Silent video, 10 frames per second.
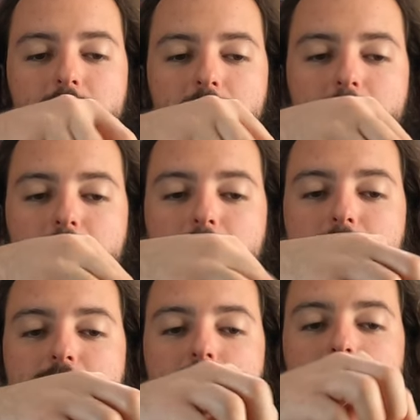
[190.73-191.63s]
And then the
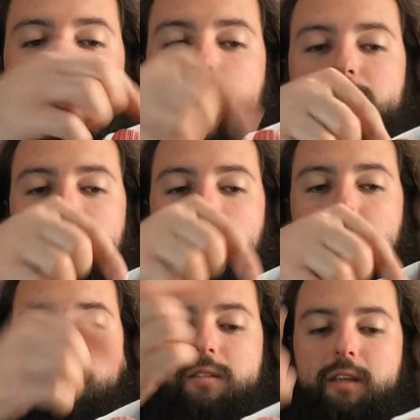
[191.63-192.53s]
tongue also
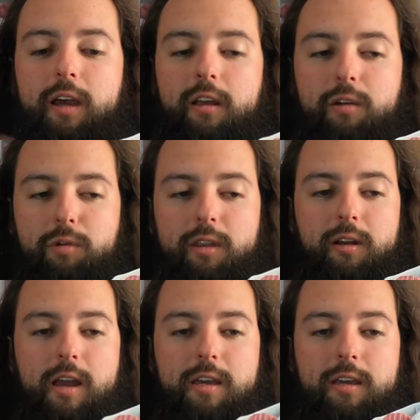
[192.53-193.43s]
has that hit with the
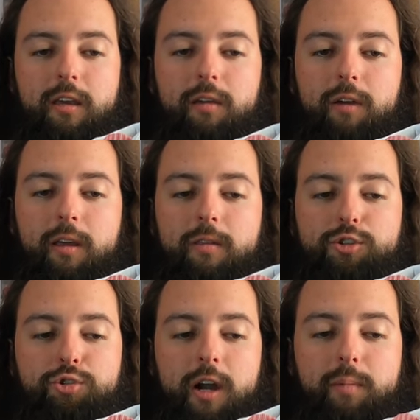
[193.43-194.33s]
Nike and the
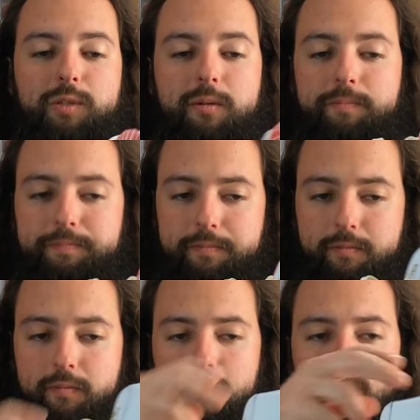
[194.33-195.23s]
stripes.
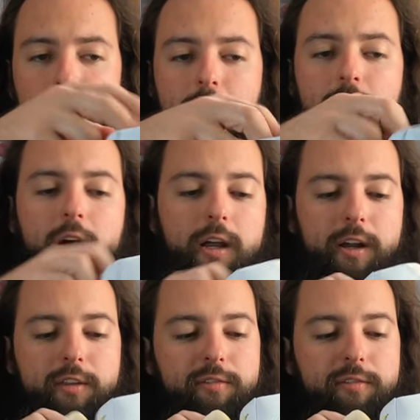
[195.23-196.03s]
Another